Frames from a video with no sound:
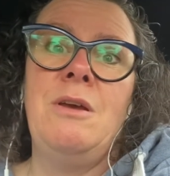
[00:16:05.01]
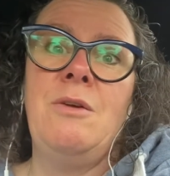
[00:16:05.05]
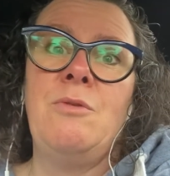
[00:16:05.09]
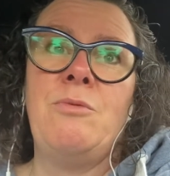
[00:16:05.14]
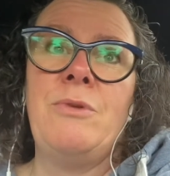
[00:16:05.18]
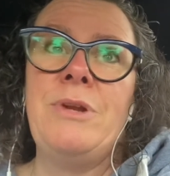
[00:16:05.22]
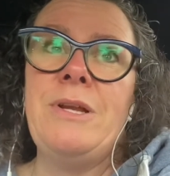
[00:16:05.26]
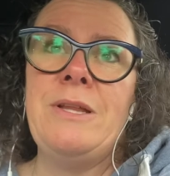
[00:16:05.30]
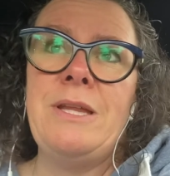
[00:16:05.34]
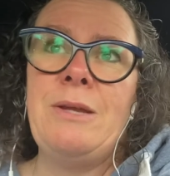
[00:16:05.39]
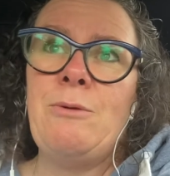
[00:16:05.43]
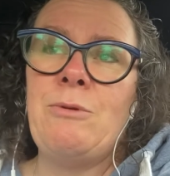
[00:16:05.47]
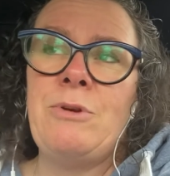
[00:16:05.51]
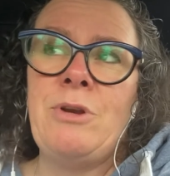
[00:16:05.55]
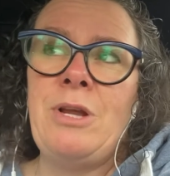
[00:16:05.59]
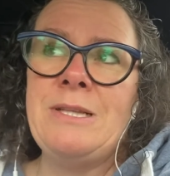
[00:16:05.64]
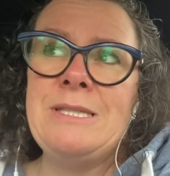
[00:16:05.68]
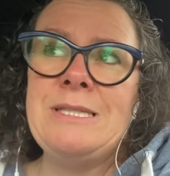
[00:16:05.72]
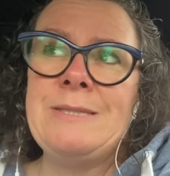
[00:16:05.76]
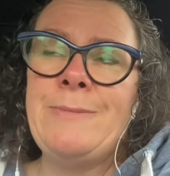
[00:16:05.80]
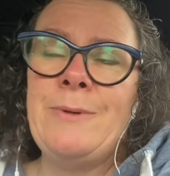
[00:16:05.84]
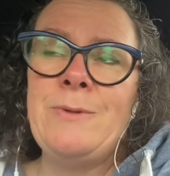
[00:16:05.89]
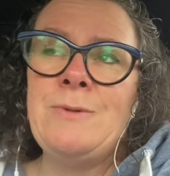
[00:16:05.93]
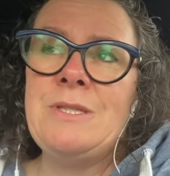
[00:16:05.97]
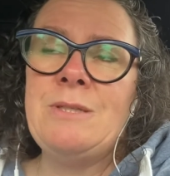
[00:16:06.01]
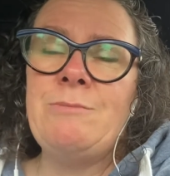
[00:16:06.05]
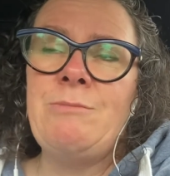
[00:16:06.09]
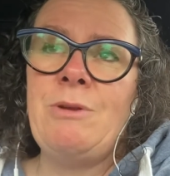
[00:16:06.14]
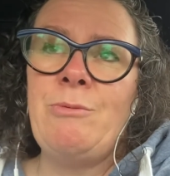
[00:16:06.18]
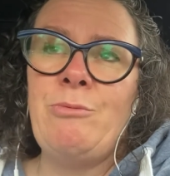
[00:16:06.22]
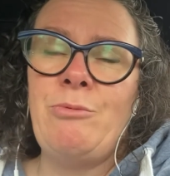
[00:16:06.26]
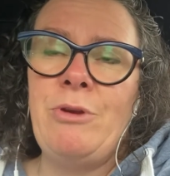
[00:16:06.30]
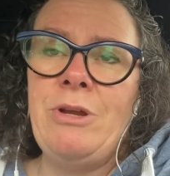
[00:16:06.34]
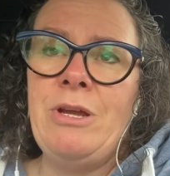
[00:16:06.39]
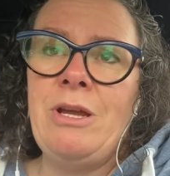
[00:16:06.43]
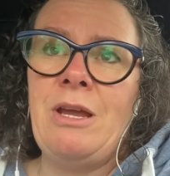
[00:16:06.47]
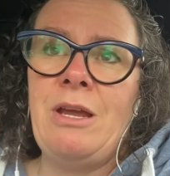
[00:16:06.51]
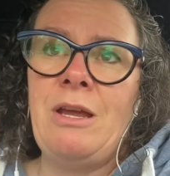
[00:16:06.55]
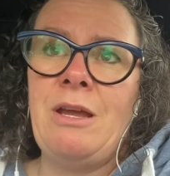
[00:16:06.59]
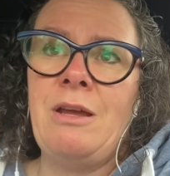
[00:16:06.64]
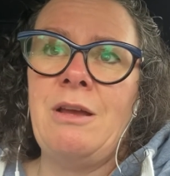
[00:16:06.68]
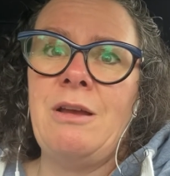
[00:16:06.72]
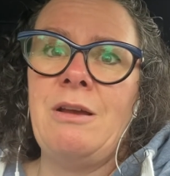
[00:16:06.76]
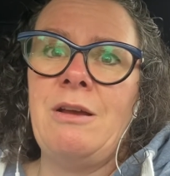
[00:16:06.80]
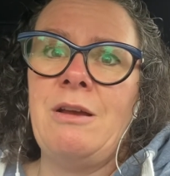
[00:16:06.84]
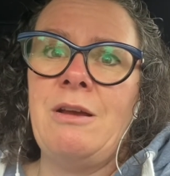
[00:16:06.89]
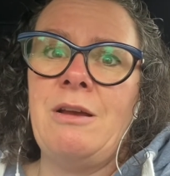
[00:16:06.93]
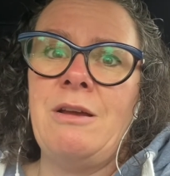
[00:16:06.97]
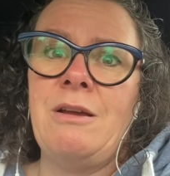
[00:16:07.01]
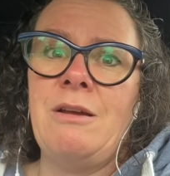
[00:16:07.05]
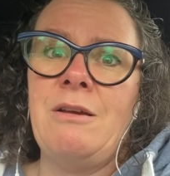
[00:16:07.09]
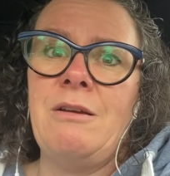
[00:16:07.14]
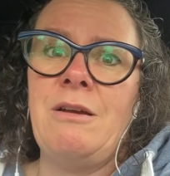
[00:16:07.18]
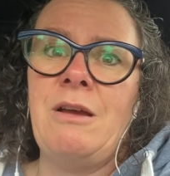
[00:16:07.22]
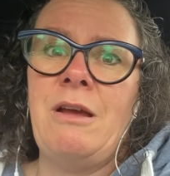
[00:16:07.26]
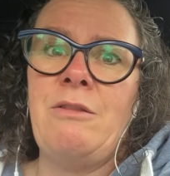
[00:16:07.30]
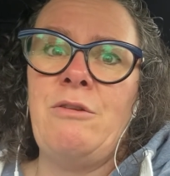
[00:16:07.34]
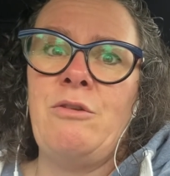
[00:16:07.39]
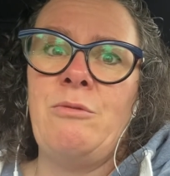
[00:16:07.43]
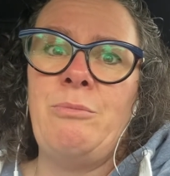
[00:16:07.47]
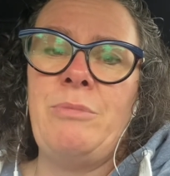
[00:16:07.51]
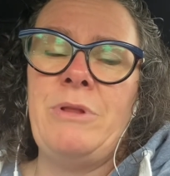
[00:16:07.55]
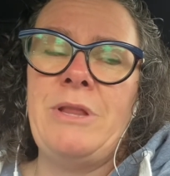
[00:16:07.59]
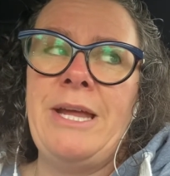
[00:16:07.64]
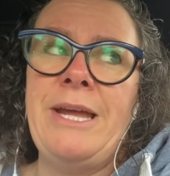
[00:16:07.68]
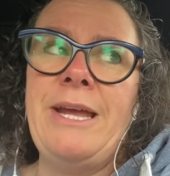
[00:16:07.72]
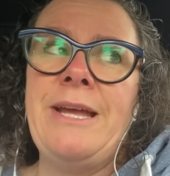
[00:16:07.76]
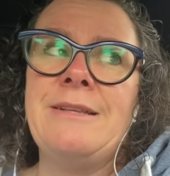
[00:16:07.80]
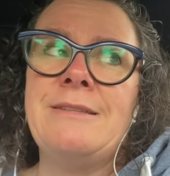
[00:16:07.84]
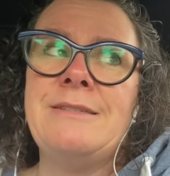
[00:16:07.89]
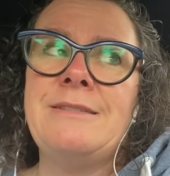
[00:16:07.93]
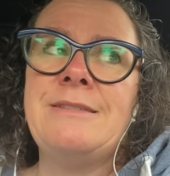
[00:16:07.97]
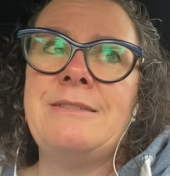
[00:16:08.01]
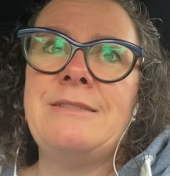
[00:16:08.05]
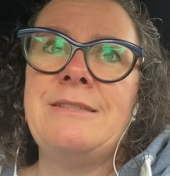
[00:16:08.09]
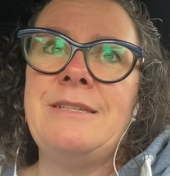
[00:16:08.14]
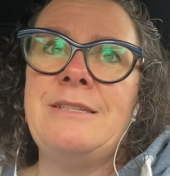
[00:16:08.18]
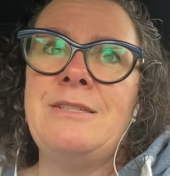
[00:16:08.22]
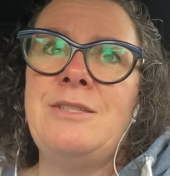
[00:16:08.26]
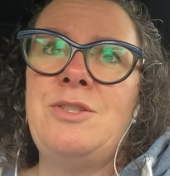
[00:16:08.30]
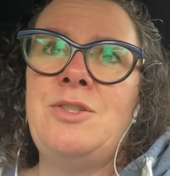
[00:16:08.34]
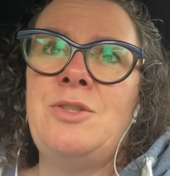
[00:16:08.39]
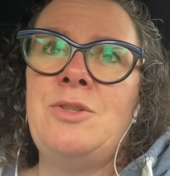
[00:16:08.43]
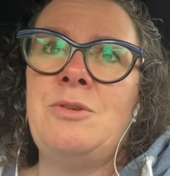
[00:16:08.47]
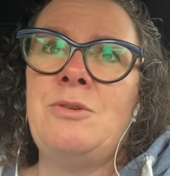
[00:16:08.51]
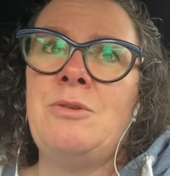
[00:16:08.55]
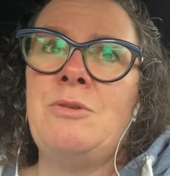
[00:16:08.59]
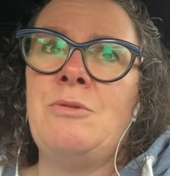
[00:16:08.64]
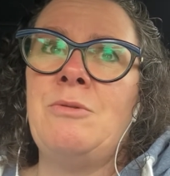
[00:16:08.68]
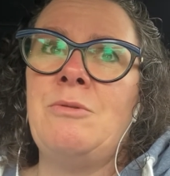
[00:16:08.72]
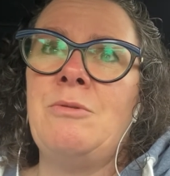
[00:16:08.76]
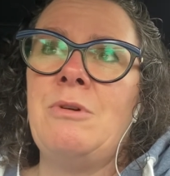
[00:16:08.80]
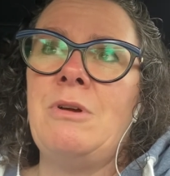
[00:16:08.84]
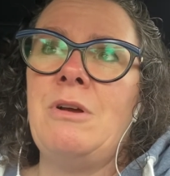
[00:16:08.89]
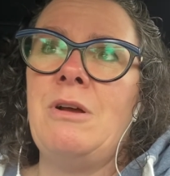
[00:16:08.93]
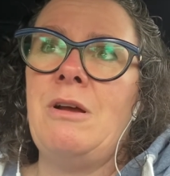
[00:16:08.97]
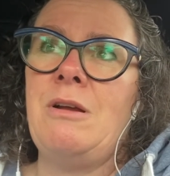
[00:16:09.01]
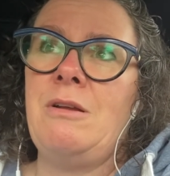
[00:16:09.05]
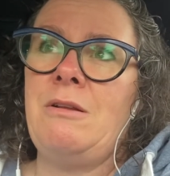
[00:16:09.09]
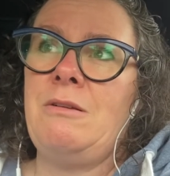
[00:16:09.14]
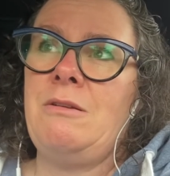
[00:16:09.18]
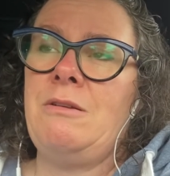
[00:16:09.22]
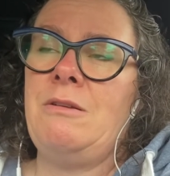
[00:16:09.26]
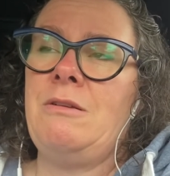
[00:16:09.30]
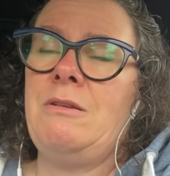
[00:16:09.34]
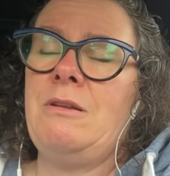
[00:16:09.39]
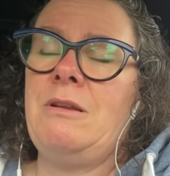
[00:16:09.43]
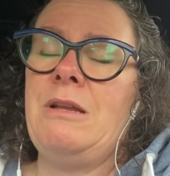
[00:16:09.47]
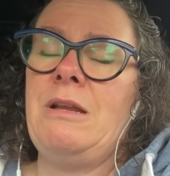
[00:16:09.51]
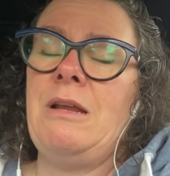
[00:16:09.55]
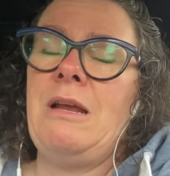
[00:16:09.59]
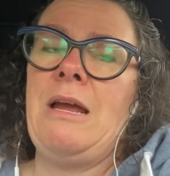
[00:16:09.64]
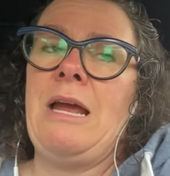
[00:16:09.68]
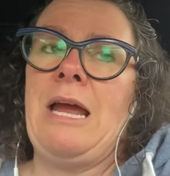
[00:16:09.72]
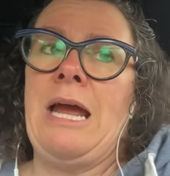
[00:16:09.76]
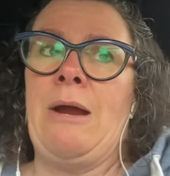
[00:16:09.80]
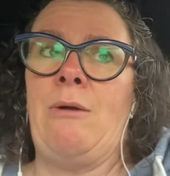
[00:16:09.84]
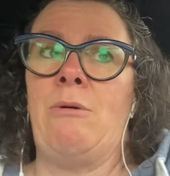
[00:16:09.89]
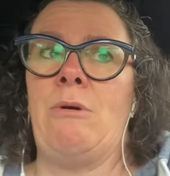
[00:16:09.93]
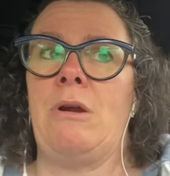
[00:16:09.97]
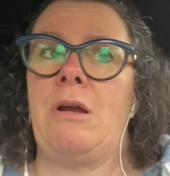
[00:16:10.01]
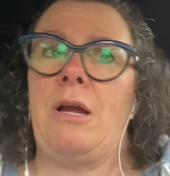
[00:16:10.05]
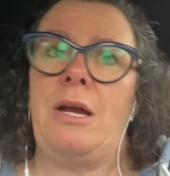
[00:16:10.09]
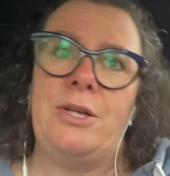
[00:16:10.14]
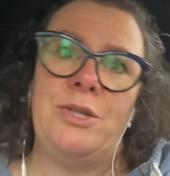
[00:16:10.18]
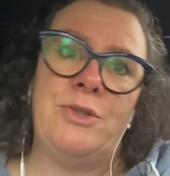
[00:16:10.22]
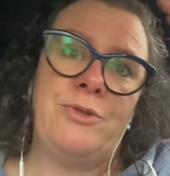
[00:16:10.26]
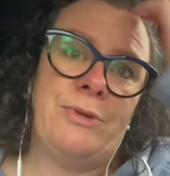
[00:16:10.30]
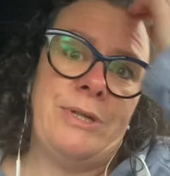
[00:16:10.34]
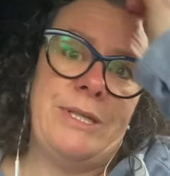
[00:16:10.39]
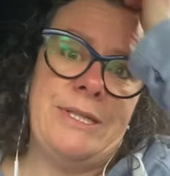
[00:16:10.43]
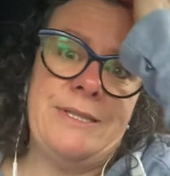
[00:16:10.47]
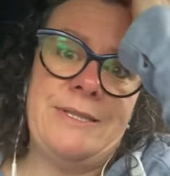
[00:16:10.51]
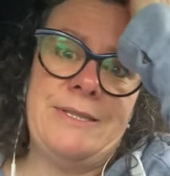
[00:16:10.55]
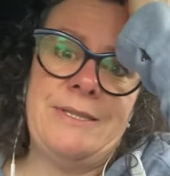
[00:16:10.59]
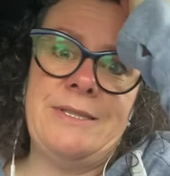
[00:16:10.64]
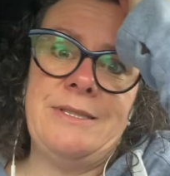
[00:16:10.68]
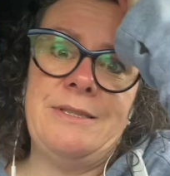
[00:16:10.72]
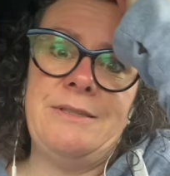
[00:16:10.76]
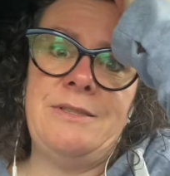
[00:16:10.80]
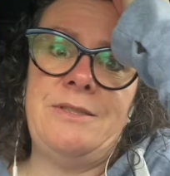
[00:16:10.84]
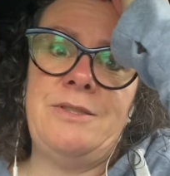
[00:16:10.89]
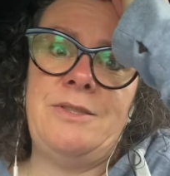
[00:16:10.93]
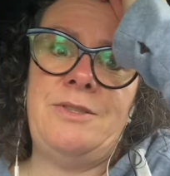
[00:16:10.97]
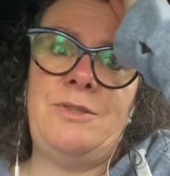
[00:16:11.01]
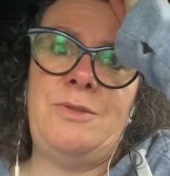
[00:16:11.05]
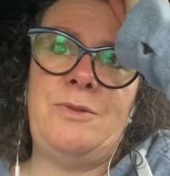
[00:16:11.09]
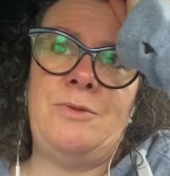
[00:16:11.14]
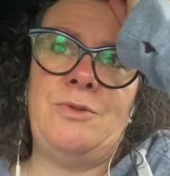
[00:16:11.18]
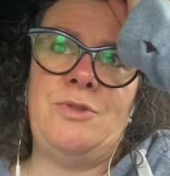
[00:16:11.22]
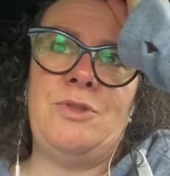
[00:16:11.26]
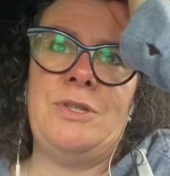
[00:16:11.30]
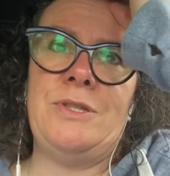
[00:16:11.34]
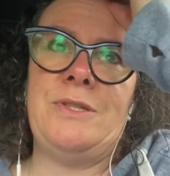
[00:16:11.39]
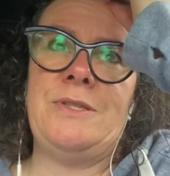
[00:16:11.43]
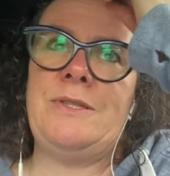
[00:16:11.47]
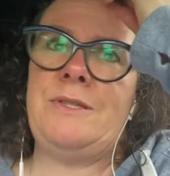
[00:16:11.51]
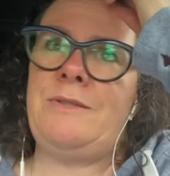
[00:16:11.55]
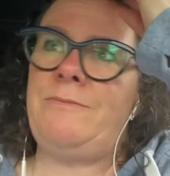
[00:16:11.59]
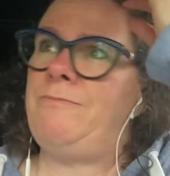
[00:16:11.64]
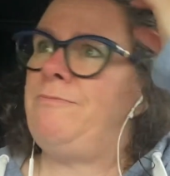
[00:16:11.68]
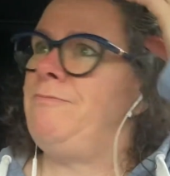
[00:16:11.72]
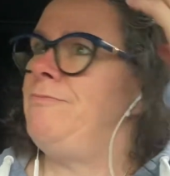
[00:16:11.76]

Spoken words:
really, we're not supposed to be bringing other plants into our countries to just